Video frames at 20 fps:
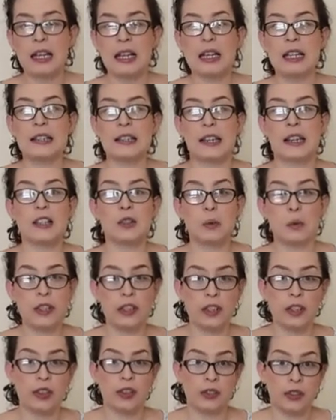Since we
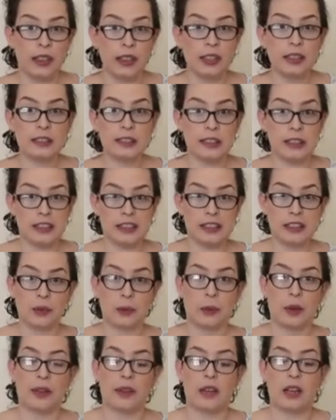already started
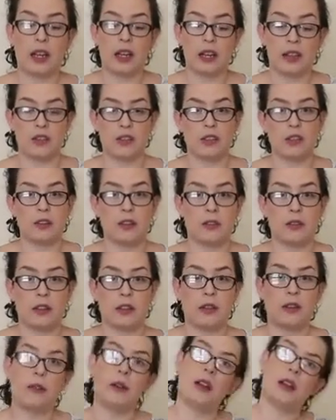with the lessons,
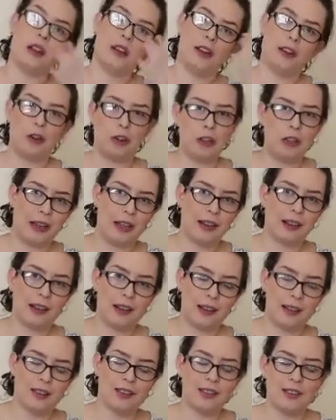online
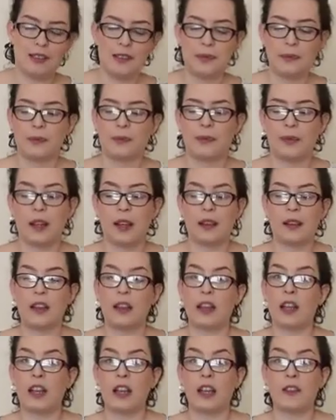lessons,
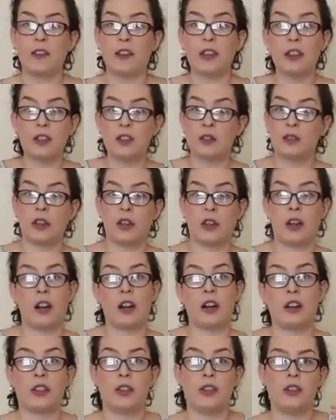the videos
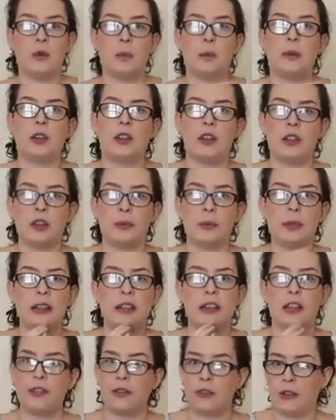are going to be a little
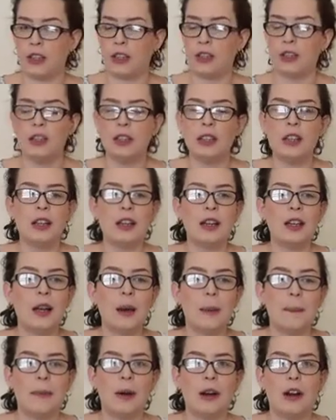bit different,
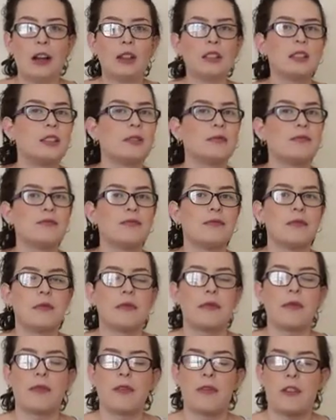but
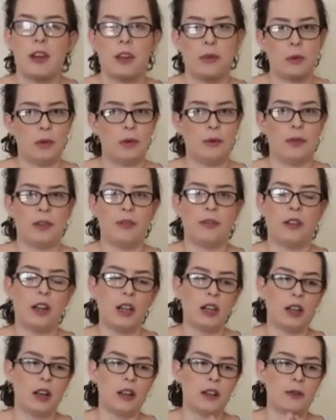it will be
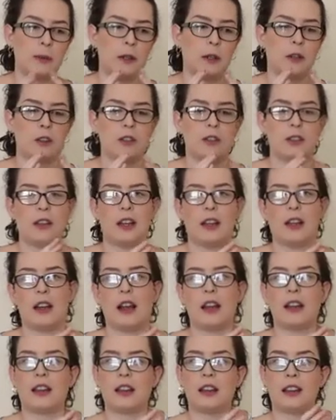very nice because then
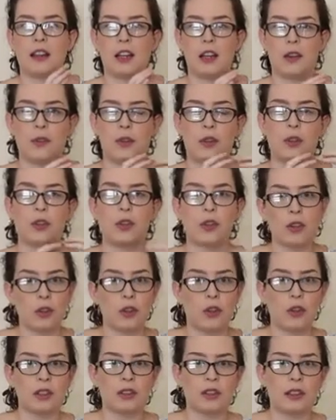I can give you new
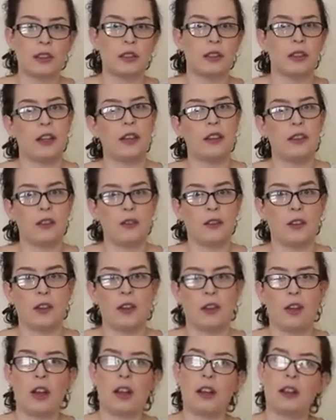content in the
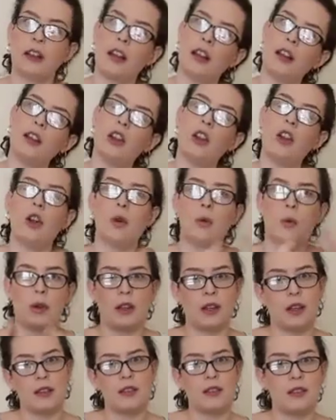video and then we
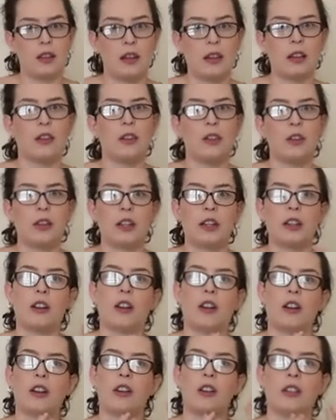can see during
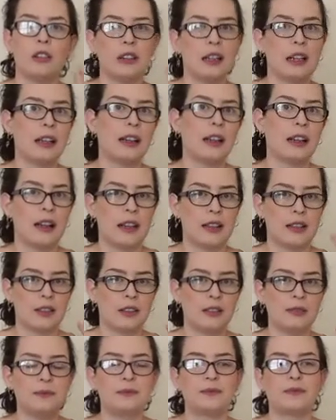our online lesson